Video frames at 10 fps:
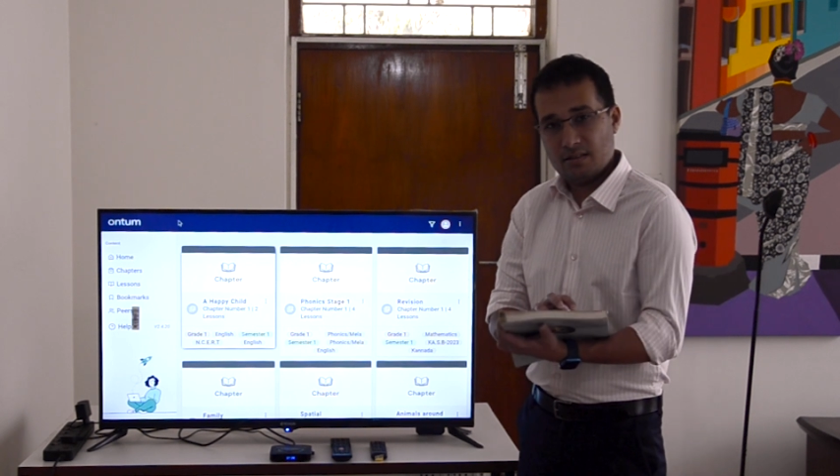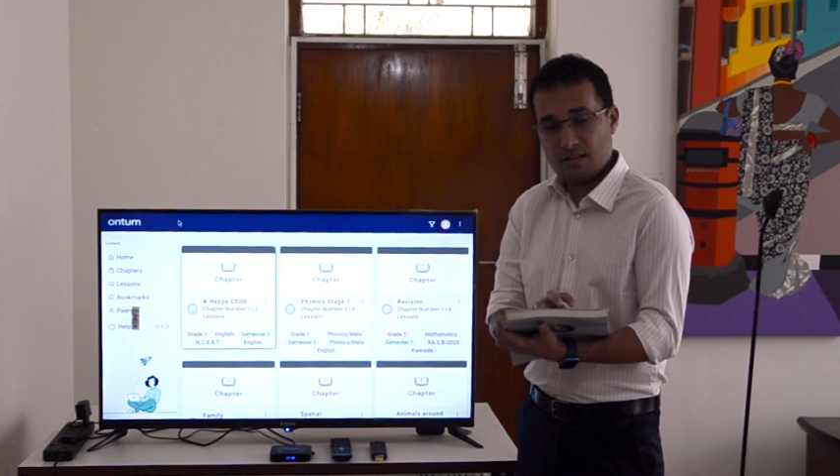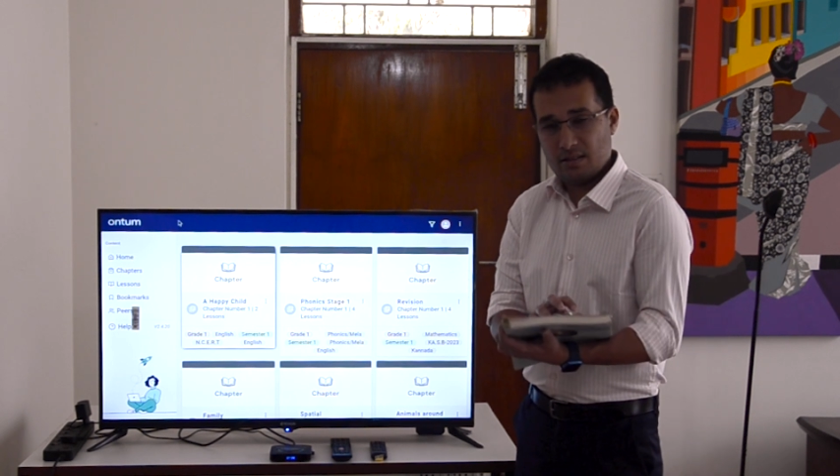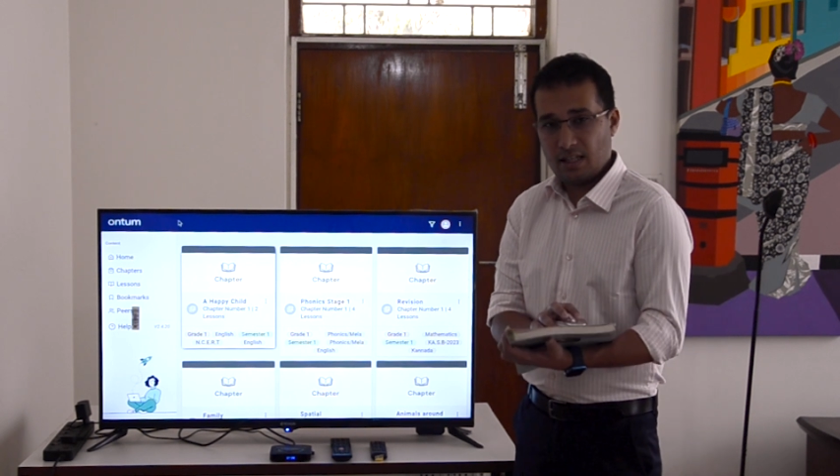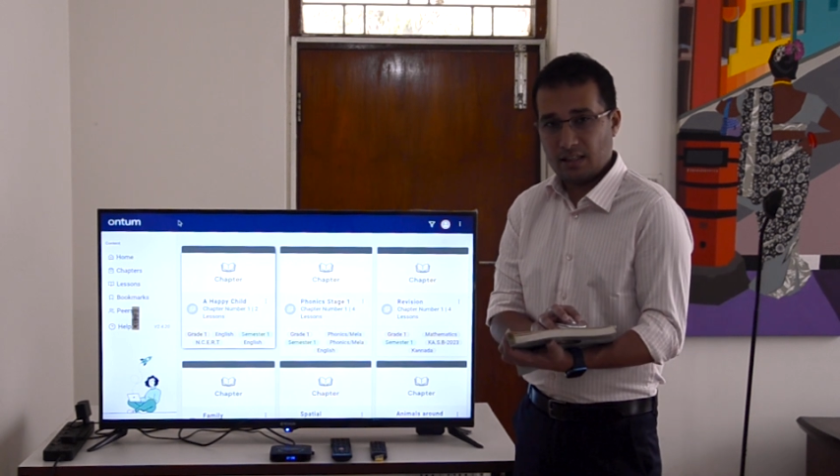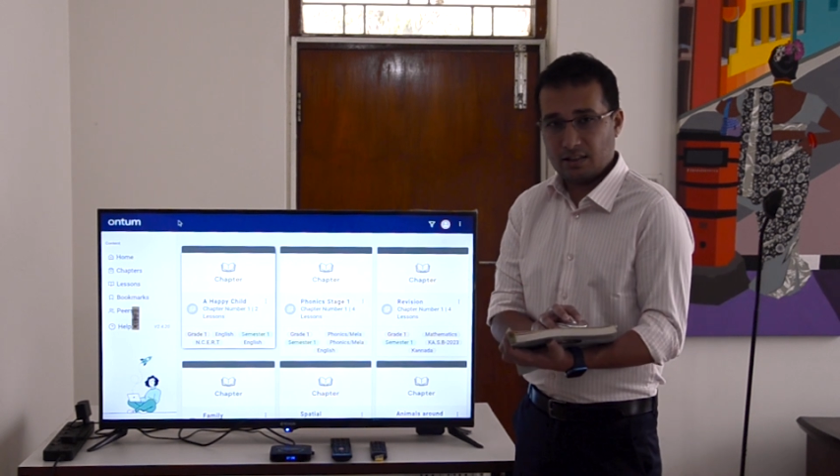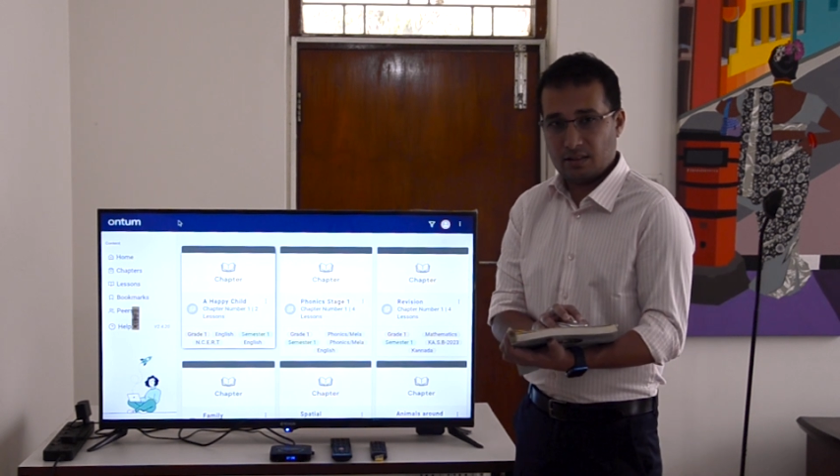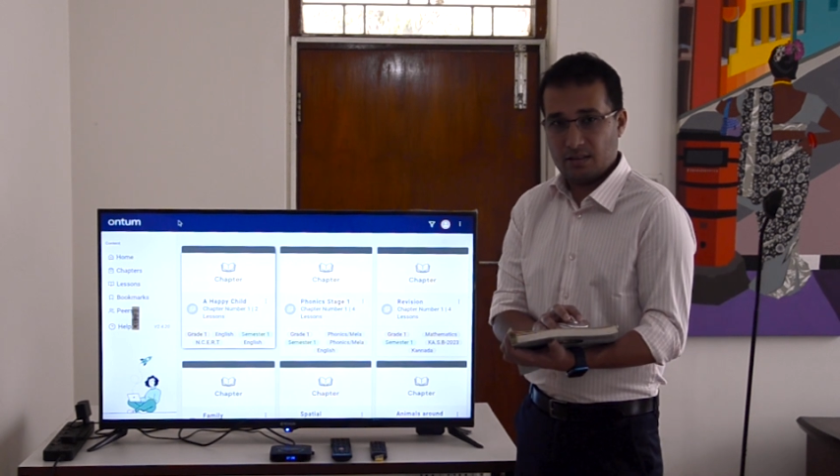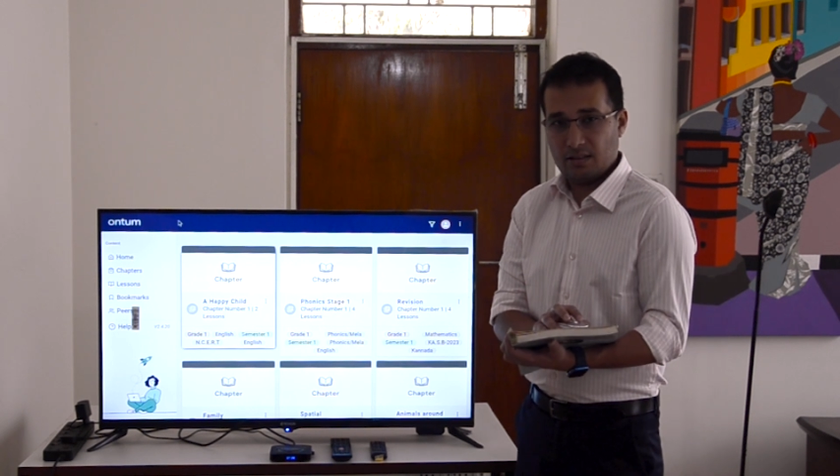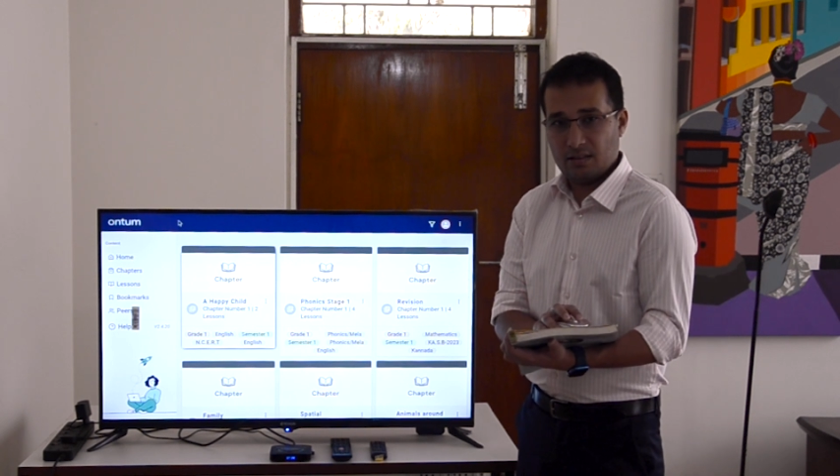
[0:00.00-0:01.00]

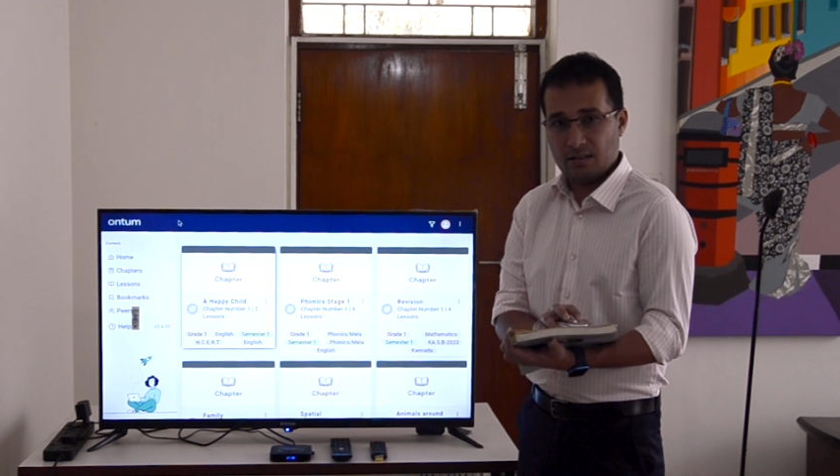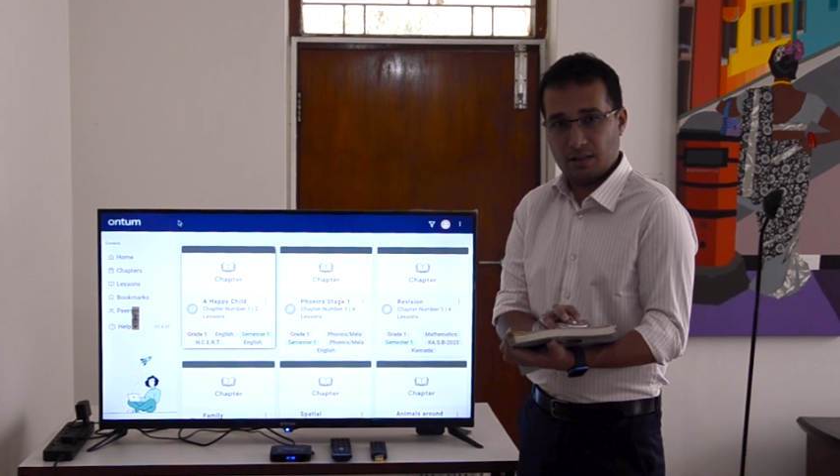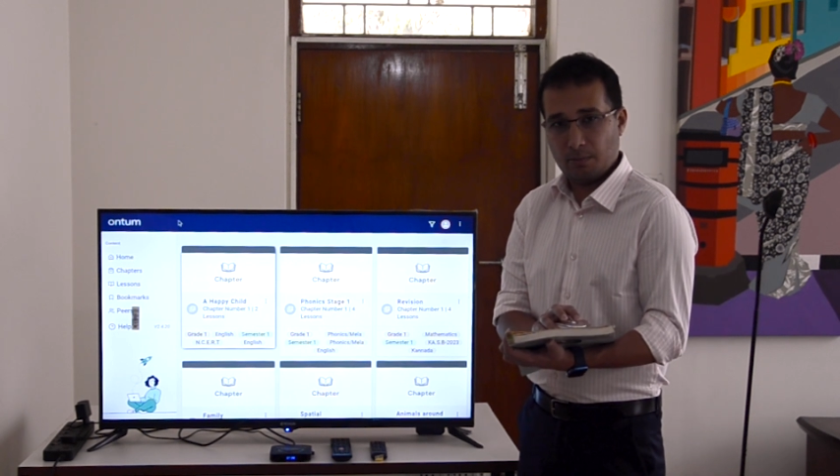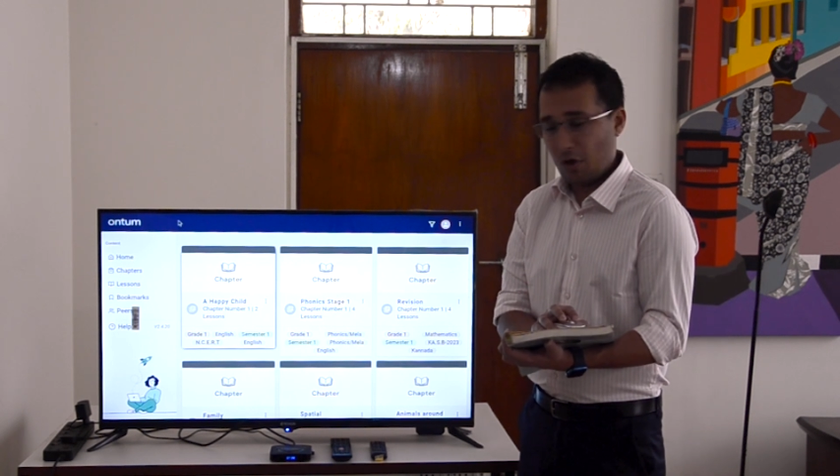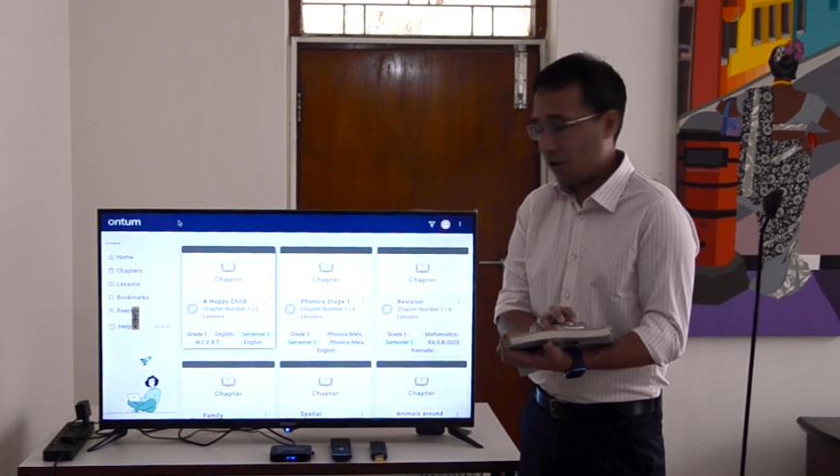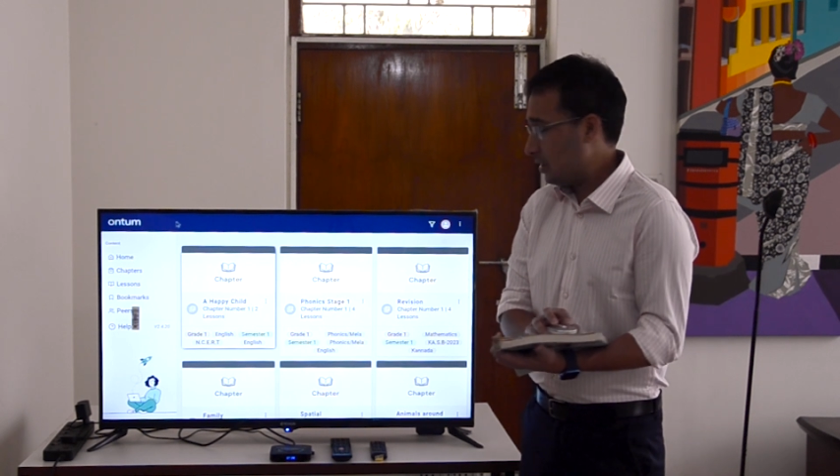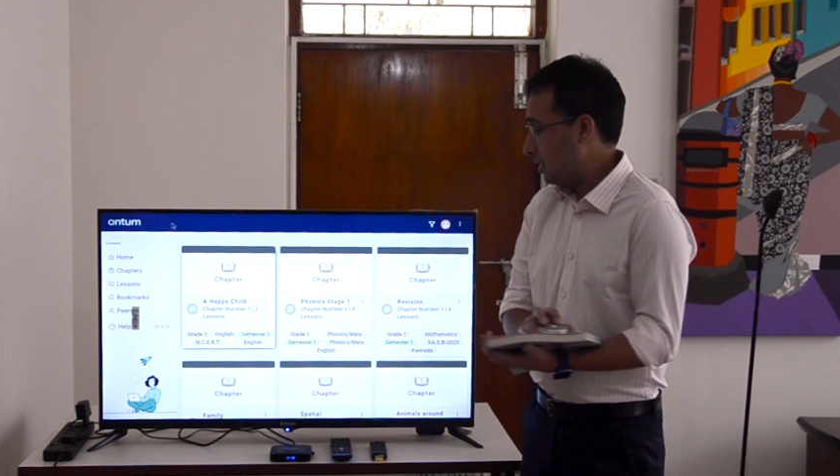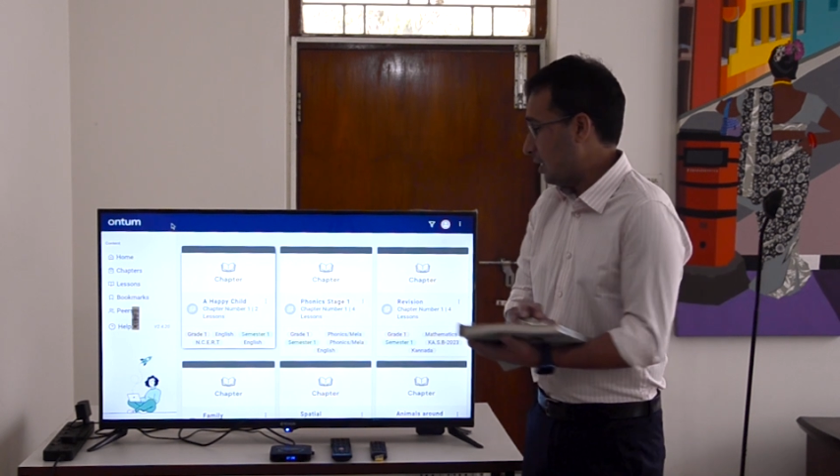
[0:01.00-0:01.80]
start the box,